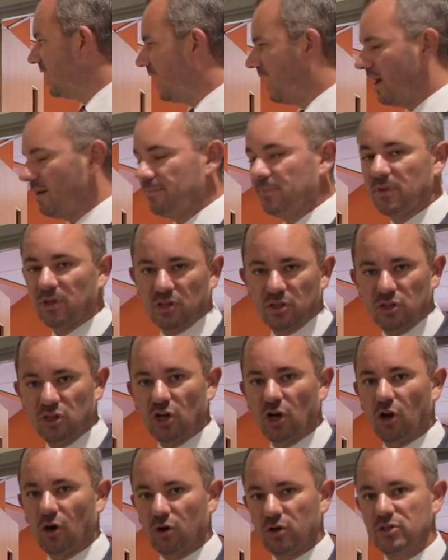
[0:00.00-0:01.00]
The
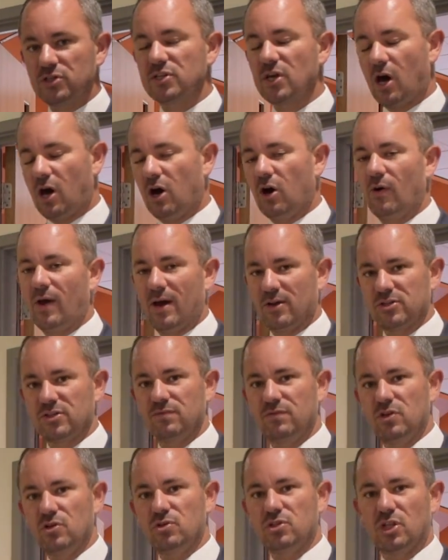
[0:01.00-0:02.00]
lockers are out
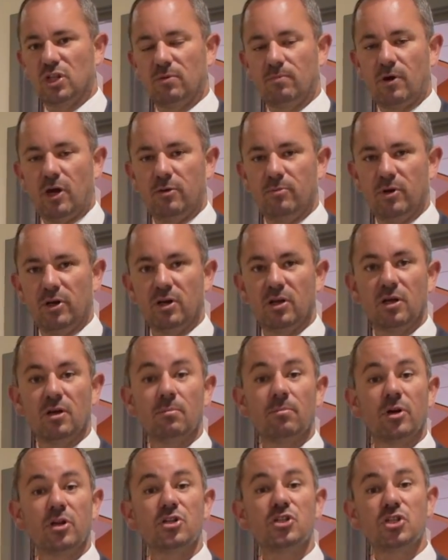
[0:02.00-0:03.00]
of use at the moment,
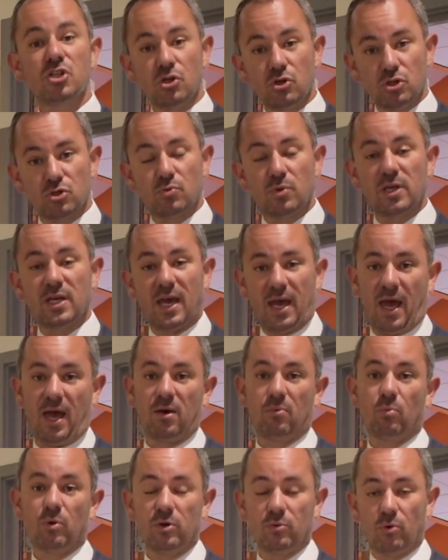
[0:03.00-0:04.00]
but as soon as we
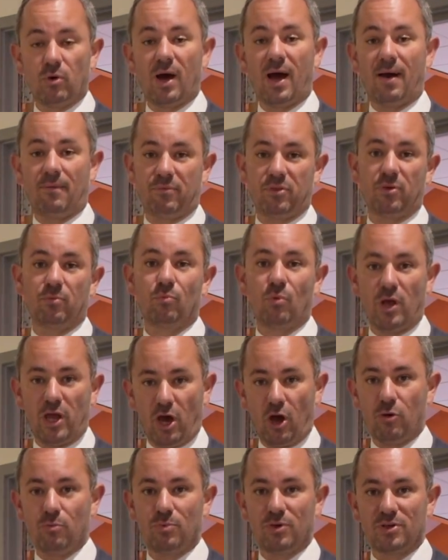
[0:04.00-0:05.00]
can, we will have them
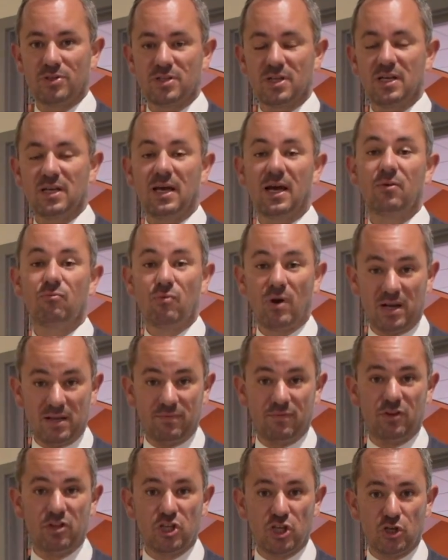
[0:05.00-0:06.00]
reopened and ready
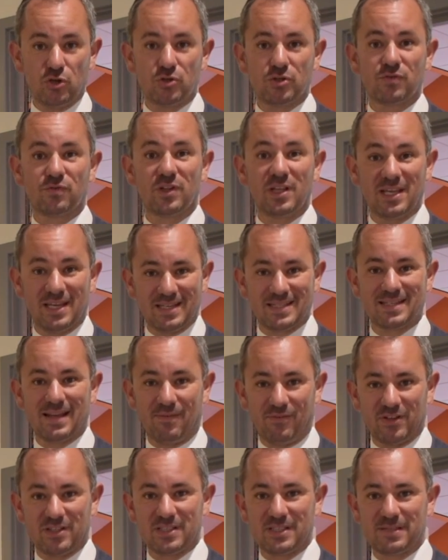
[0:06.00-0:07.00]
for use for the year
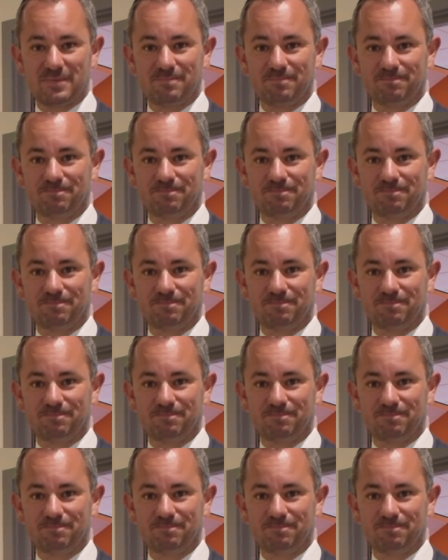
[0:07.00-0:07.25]
7s.